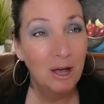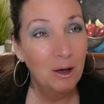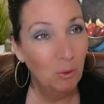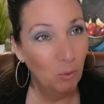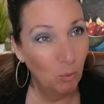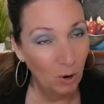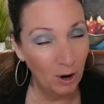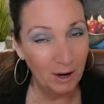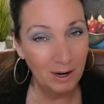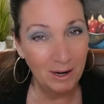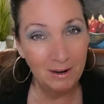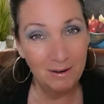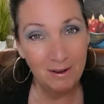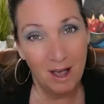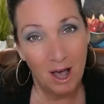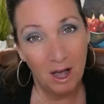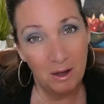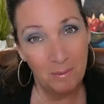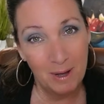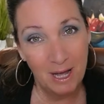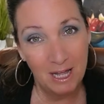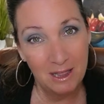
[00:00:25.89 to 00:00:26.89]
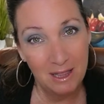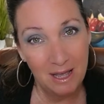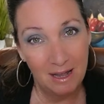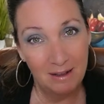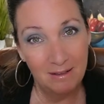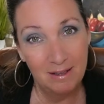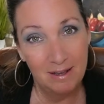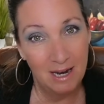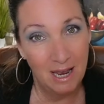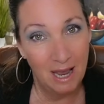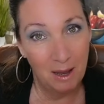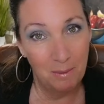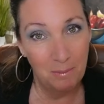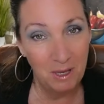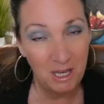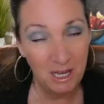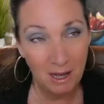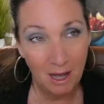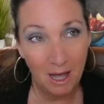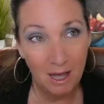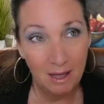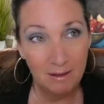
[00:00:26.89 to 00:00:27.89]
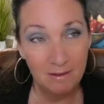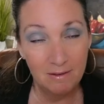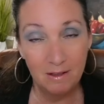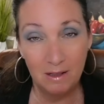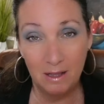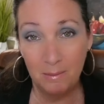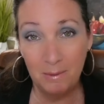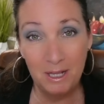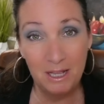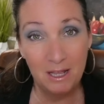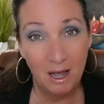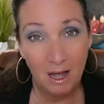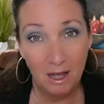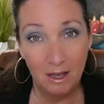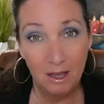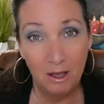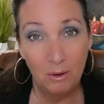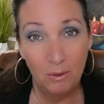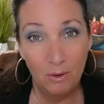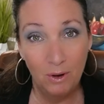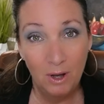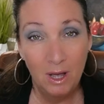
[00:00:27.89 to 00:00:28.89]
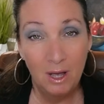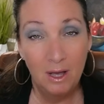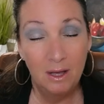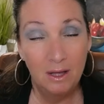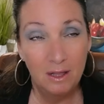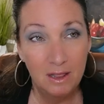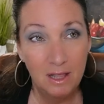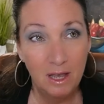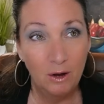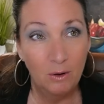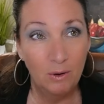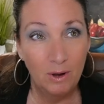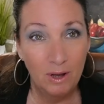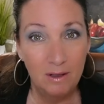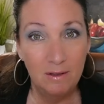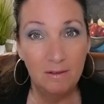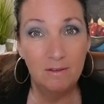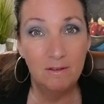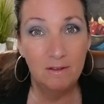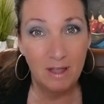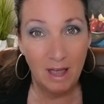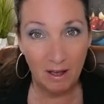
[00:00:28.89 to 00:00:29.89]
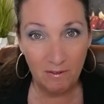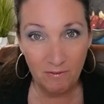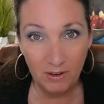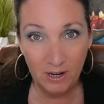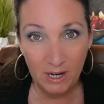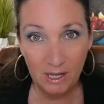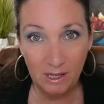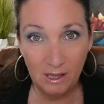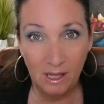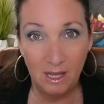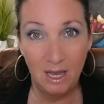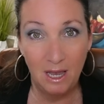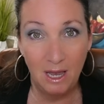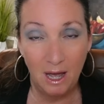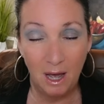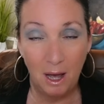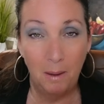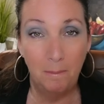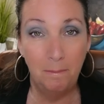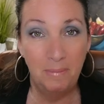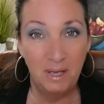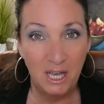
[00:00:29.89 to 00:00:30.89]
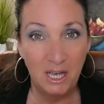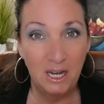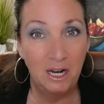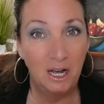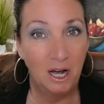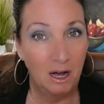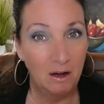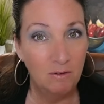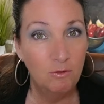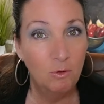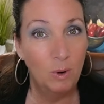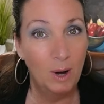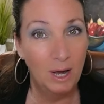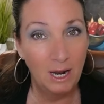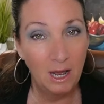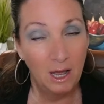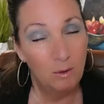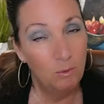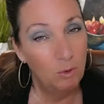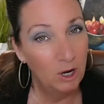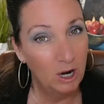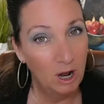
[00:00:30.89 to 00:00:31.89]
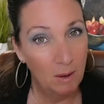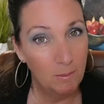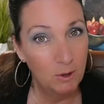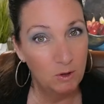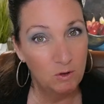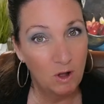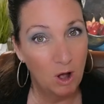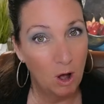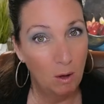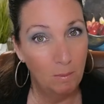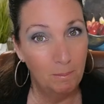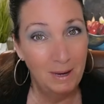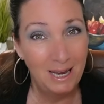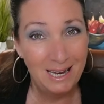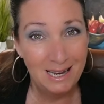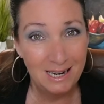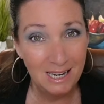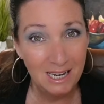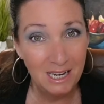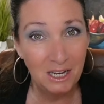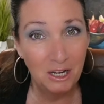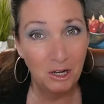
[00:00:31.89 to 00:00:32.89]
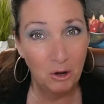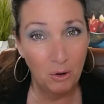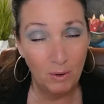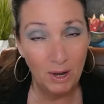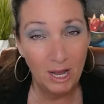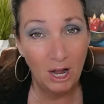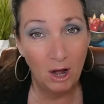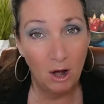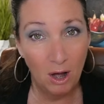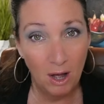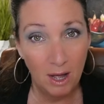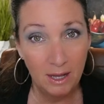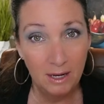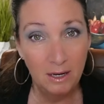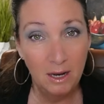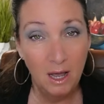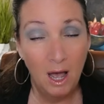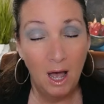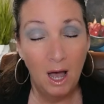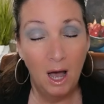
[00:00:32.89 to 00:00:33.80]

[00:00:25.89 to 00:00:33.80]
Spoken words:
We're going to talk about that today because let me tell you, there is definitely a bit of what I would almost call panic going on